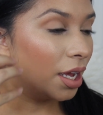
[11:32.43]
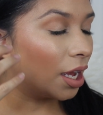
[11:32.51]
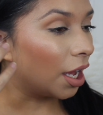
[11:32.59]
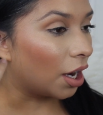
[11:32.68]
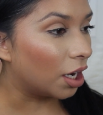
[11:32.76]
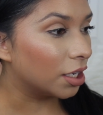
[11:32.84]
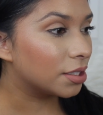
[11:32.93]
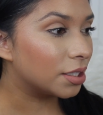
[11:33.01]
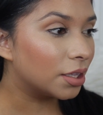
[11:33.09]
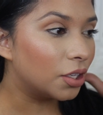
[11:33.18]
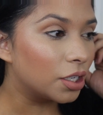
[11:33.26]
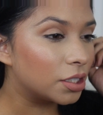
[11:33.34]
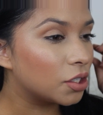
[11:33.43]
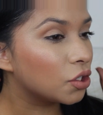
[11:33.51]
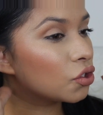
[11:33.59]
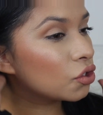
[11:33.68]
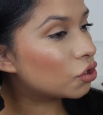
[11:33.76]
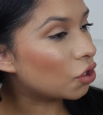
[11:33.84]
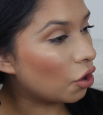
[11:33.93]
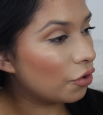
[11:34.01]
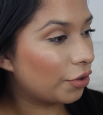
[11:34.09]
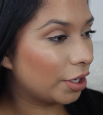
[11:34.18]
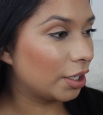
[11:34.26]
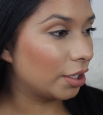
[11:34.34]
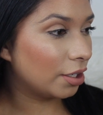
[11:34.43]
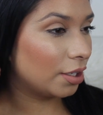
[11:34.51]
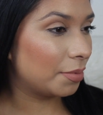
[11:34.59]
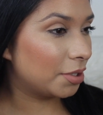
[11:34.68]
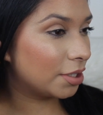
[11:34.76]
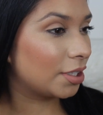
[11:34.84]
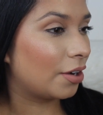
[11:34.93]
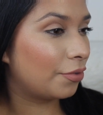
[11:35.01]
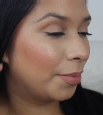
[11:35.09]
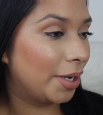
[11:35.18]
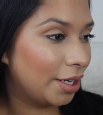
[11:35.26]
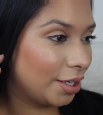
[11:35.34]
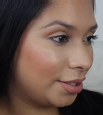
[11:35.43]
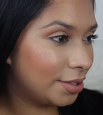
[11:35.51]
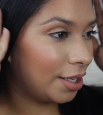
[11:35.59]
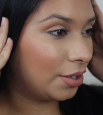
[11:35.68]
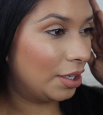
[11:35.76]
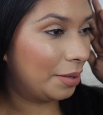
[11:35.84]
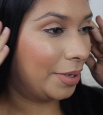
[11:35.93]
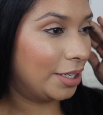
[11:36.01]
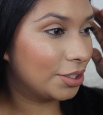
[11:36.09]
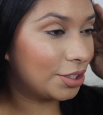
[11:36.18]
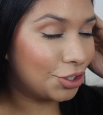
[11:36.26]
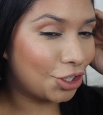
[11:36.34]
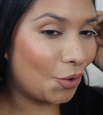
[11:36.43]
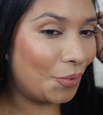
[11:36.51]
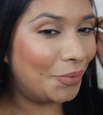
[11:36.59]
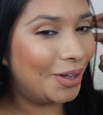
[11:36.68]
It honestly looks so freaking good. Let me just cover my ear because I don't like my ears to show.